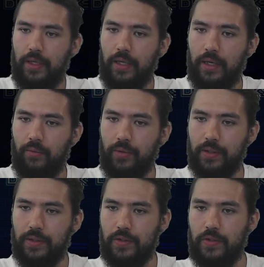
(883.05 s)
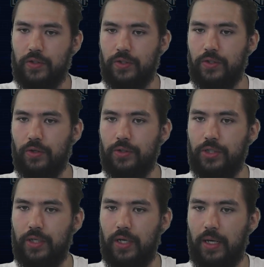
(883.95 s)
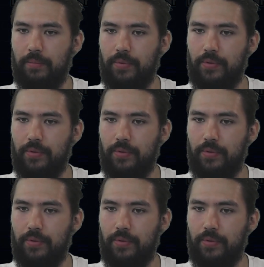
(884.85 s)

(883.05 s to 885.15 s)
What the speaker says: And we're gonna search it up.